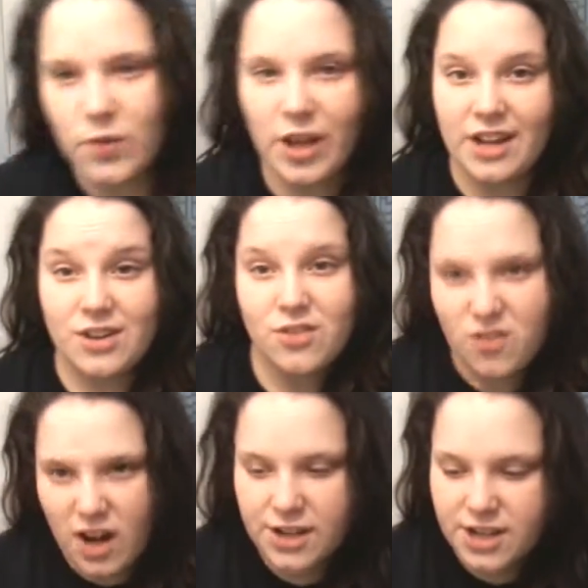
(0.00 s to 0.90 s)
like
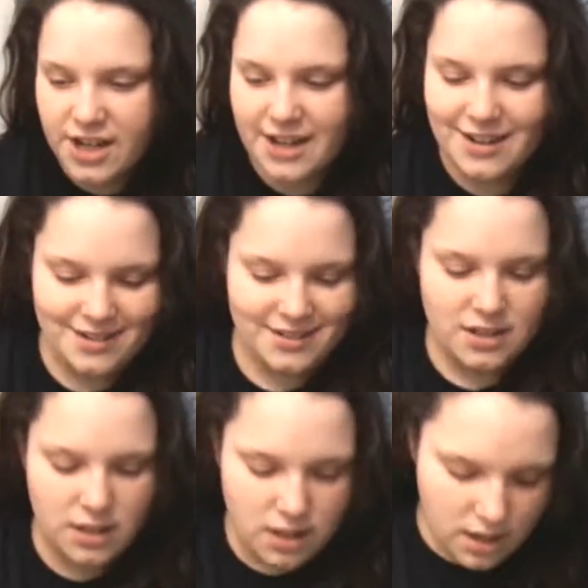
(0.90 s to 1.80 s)
rock your hair.
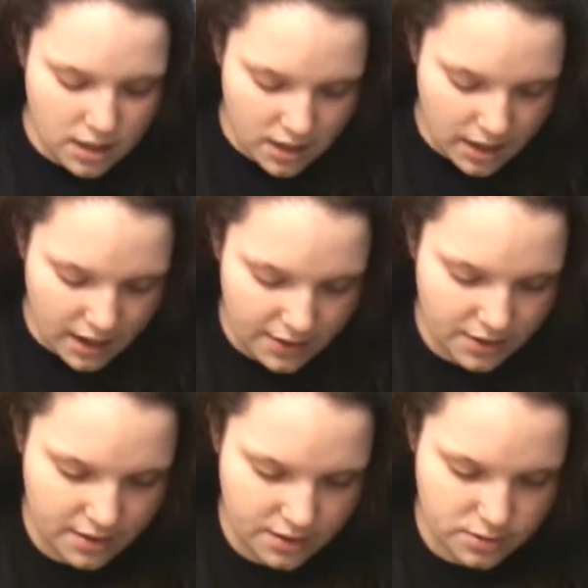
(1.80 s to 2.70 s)
I
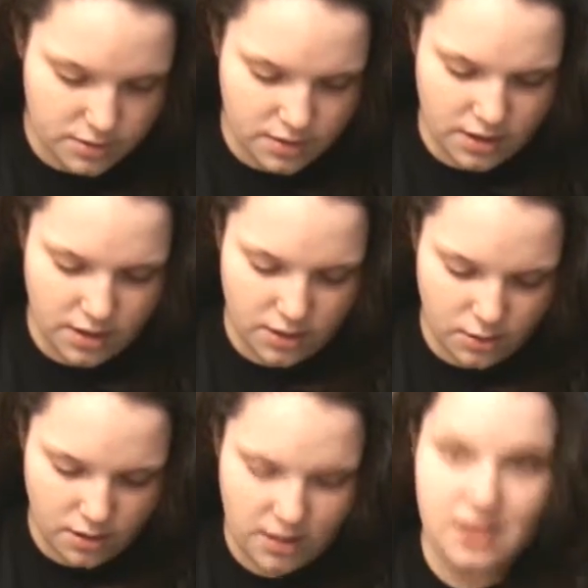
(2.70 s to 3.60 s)
thought this was really
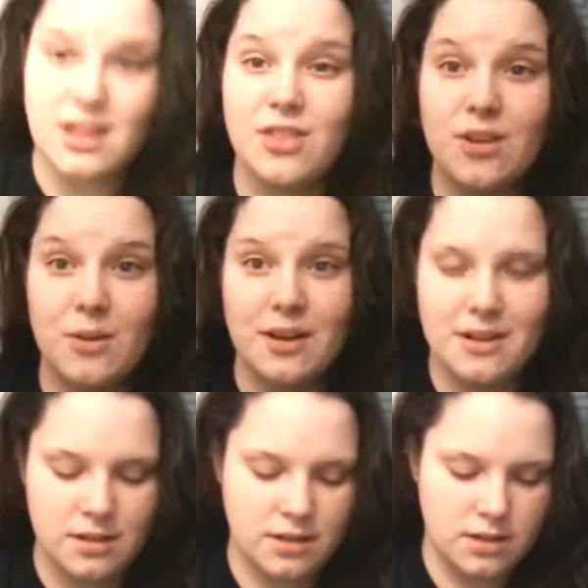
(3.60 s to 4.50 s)
cute that they threw
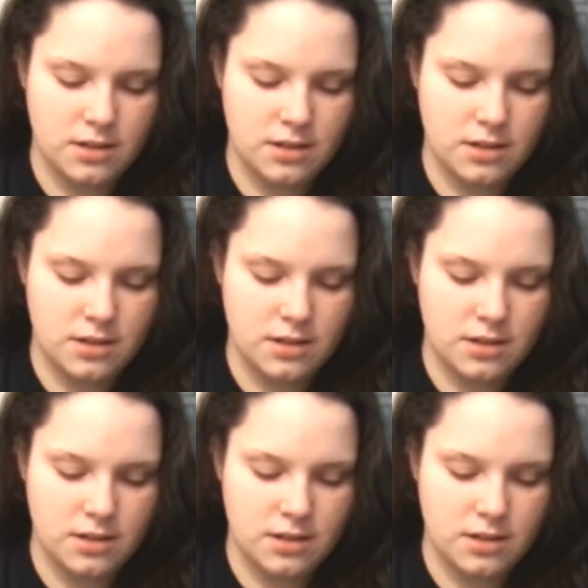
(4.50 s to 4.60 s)
in.